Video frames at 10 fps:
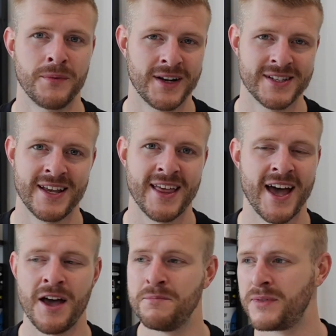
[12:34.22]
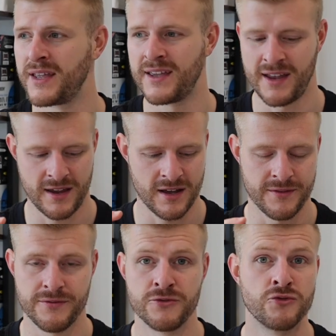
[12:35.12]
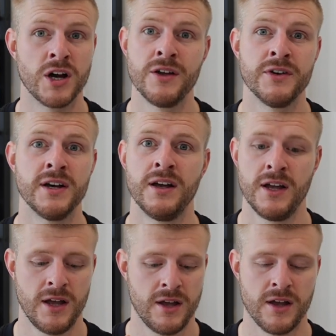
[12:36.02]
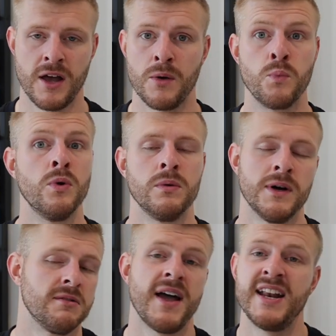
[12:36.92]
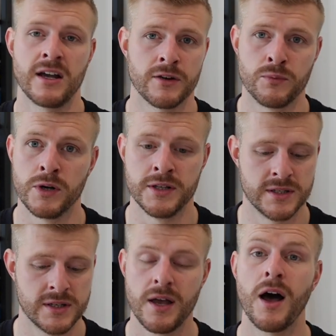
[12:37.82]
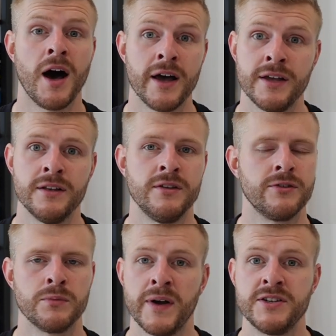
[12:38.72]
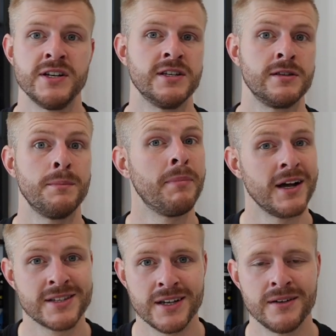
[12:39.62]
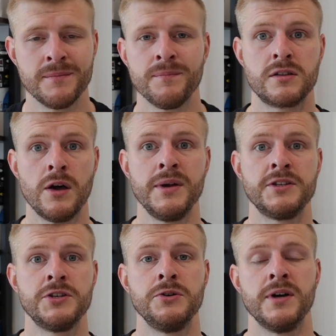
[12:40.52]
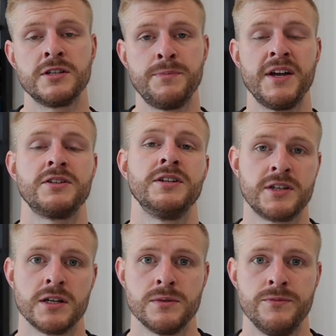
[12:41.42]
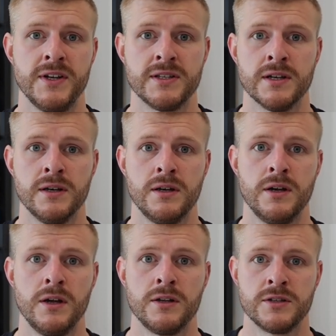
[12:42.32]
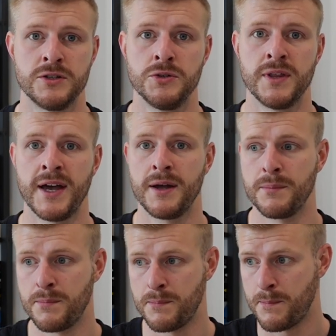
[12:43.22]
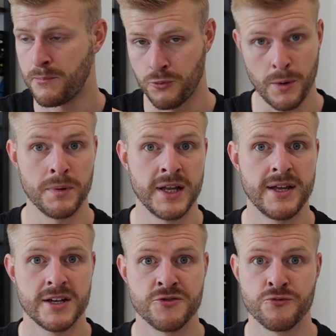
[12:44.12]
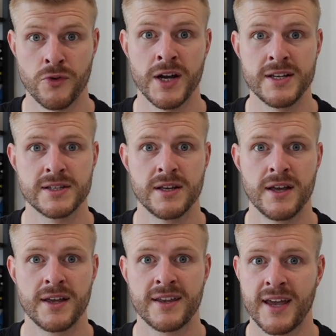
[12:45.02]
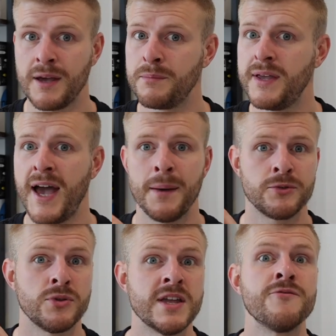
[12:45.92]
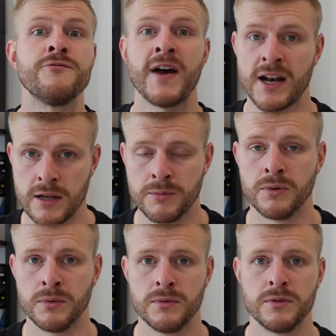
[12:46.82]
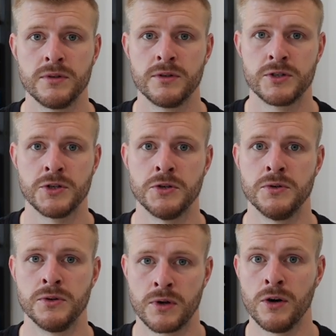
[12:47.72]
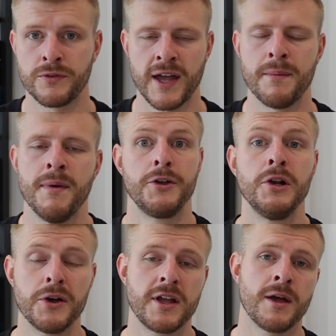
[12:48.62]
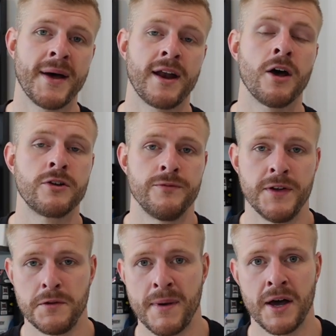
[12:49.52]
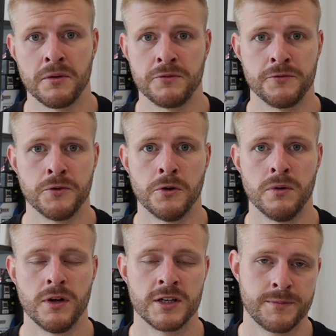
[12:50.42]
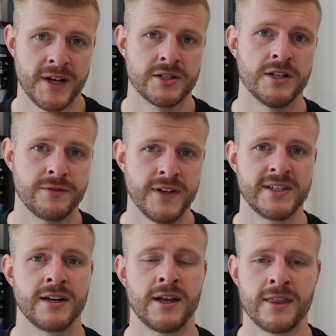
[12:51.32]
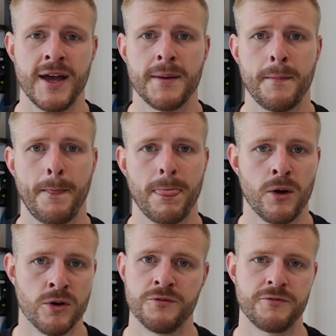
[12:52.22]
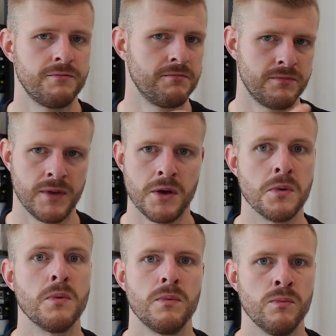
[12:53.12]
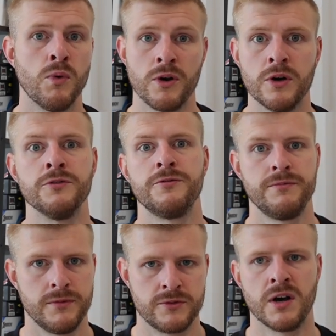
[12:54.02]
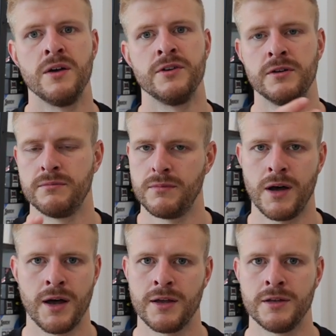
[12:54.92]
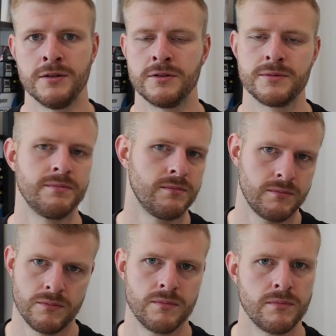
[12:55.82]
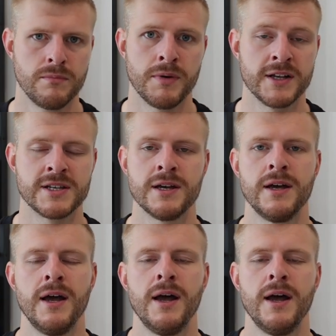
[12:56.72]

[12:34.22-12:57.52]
when I say that, I'm thinking kind of driver, any kind of woods, irons, wedges, putter. Going to a specialist custom fitter to do that properly and right can be absolutely invaluable to your golf game. You're looking at about £150 for a specialist fitting like that of, one of driver, irons, putter.